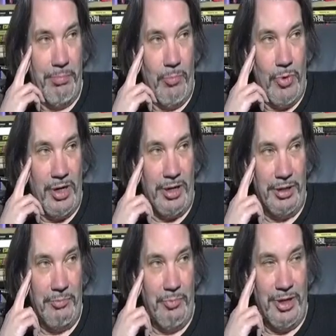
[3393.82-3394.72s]
when I
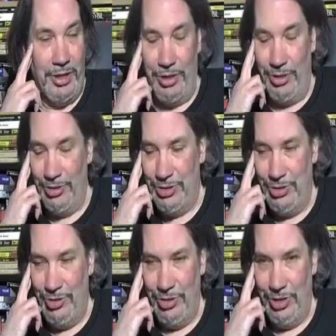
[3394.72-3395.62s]
got to
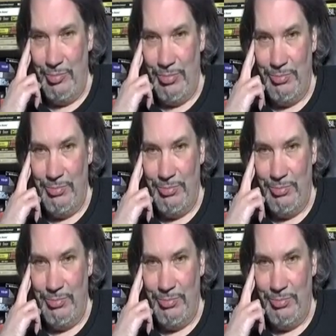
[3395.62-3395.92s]
Nottingham,